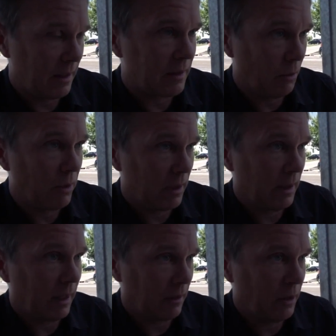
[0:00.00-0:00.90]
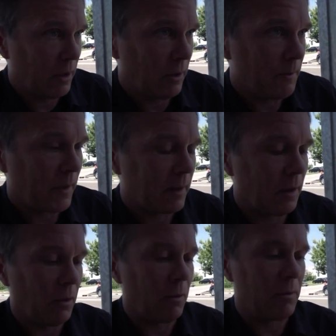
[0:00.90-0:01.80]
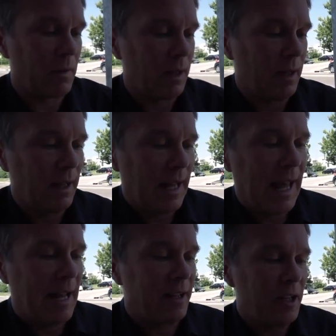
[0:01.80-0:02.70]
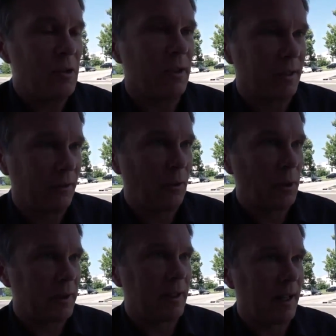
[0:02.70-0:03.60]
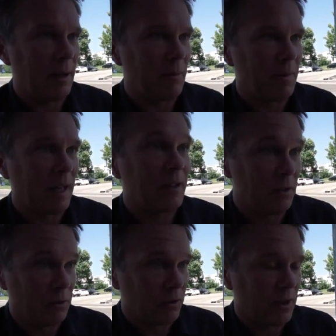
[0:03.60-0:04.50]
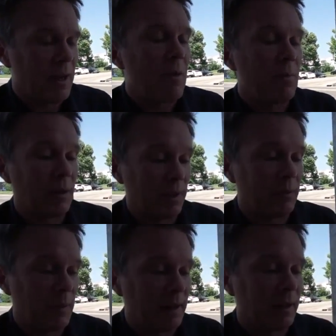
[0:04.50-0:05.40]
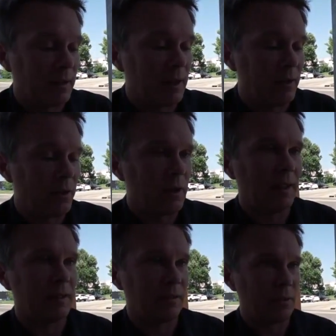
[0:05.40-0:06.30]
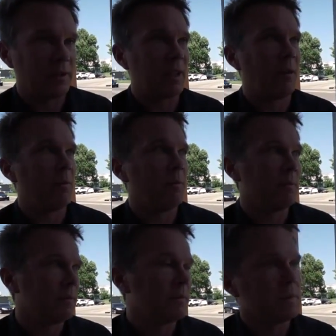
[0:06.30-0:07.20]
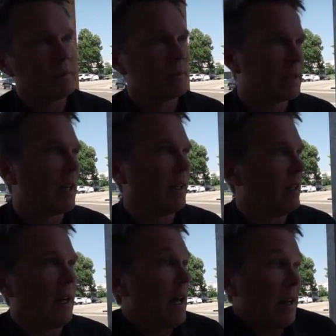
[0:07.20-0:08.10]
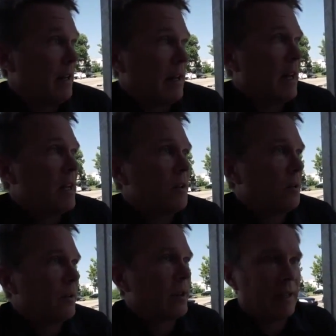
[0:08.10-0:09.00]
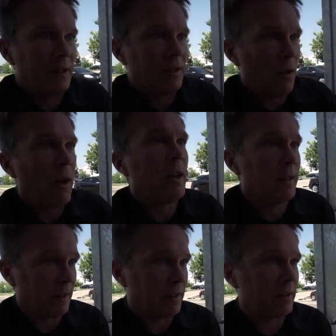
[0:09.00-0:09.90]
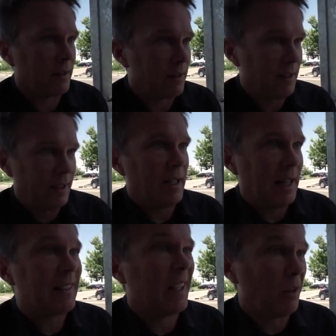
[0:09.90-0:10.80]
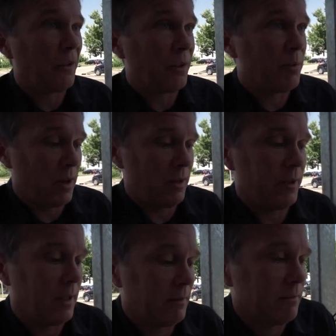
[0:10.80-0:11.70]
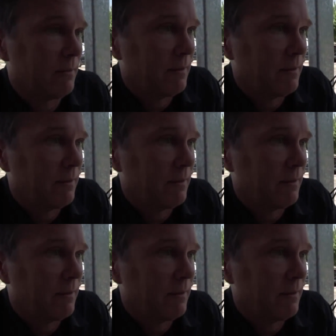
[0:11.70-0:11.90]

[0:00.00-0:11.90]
So, you know, so, and here it's the first time, it's huge, but with this Tan Dun, it's the first time, kind of, that I know of, that the audience is itself part of it.